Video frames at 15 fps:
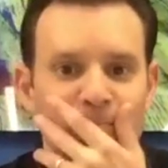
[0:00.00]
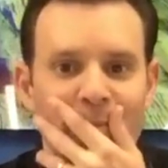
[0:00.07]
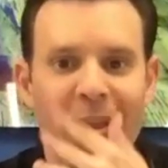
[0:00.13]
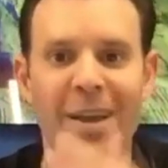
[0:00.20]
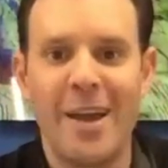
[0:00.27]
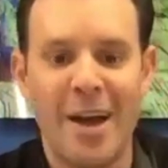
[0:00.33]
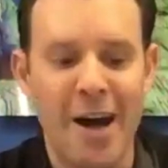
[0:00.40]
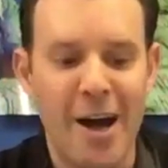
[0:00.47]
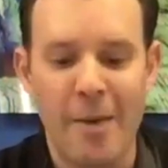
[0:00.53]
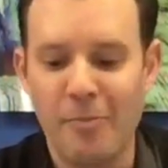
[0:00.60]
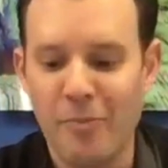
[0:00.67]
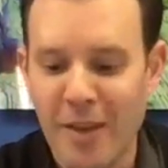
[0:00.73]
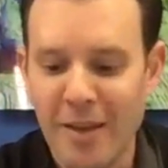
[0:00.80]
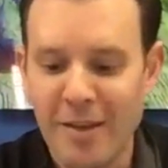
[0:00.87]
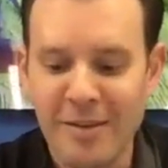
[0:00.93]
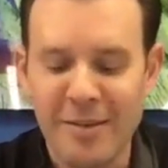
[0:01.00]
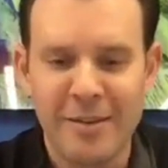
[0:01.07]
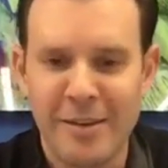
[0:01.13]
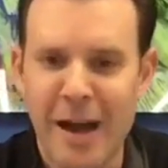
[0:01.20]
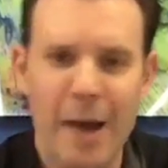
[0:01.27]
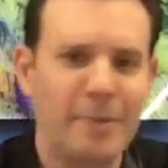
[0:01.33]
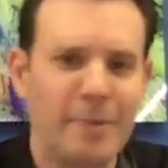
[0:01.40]
I'm
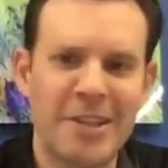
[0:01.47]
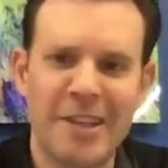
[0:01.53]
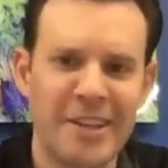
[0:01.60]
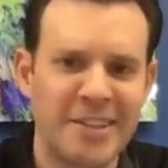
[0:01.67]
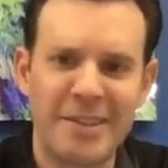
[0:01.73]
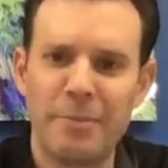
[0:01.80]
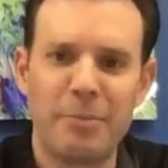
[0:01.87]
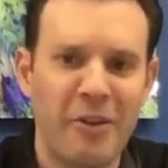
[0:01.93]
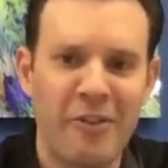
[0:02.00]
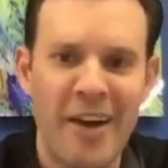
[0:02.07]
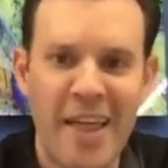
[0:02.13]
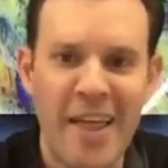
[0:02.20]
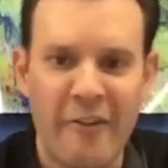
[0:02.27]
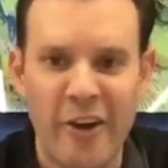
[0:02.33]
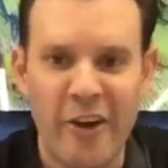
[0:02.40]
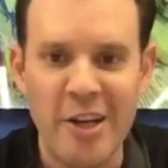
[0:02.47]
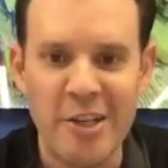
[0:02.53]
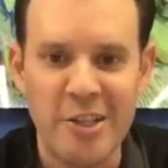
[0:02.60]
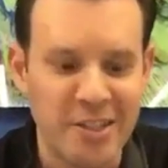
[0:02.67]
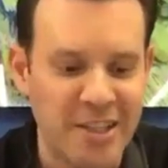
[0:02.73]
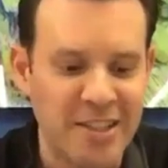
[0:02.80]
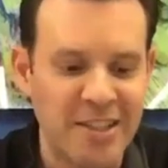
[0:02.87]
just going to simplify that for
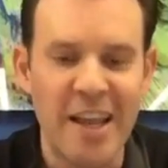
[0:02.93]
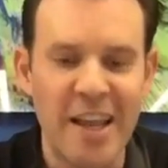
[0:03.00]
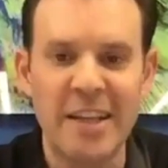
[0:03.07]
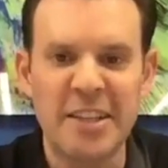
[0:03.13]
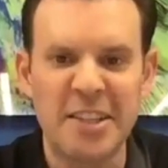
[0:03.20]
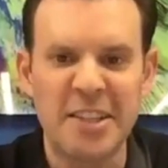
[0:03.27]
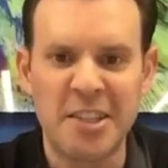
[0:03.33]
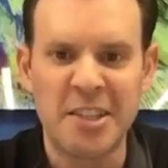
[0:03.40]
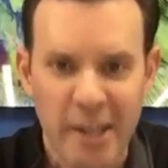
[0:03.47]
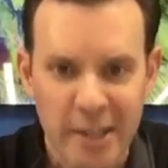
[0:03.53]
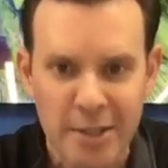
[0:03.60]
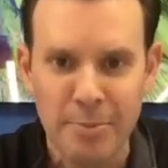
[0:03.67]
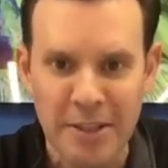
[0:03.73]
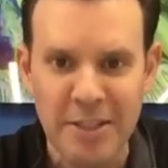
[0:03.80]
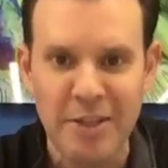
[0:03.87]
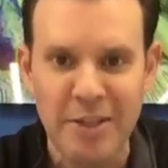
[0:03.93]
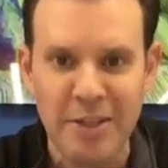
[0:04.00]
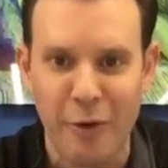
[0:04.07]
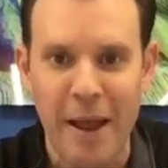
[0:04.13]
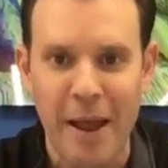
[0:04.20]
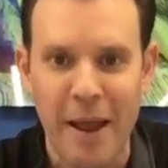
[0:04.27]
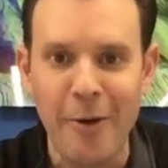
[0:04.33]
agents and say 6 months from
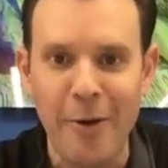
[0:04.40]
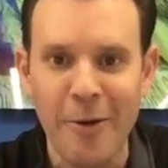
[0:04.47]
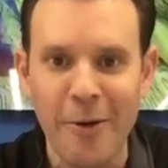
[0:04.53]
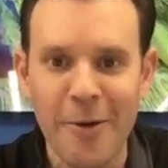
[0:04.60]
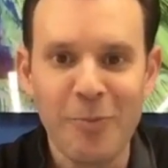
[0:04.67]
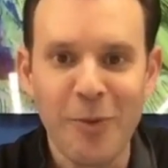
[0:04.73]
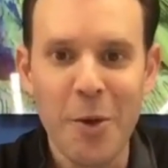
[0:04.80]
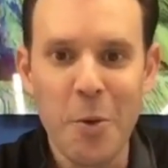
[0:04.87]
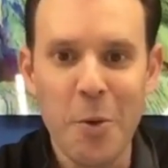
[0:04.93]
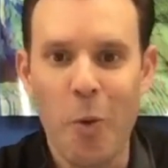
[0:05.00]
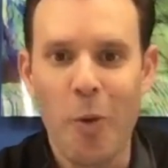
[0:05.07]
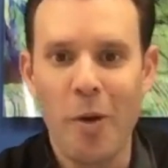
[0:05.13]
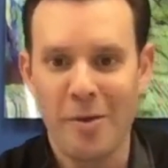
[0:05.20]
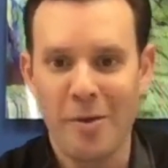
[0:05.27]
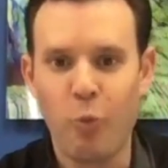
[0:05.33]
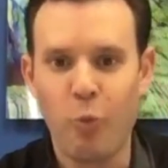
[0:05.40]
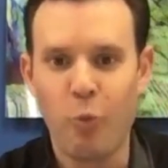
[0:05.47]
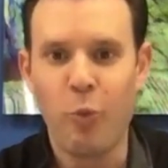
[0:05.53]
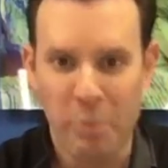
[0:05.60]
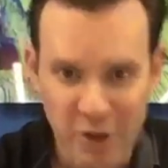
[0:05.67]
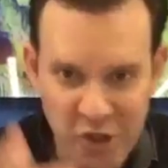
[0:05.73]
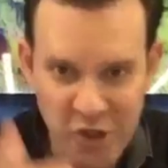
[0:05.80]
now,
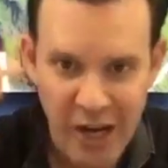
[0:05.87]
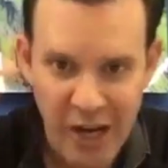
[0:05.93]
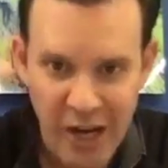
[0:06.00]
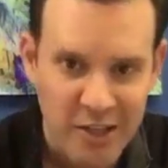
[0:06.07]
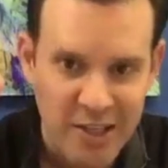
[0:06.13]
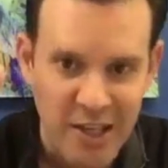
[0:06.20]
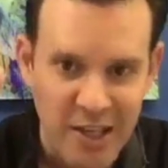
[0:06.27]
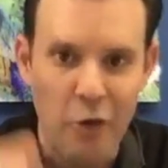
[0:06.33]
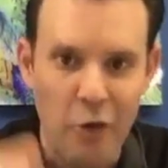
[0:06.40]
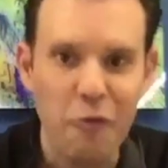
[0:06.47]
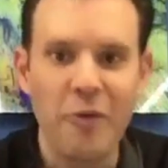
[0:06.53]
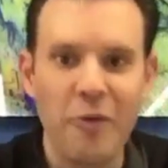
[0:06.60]
project yourself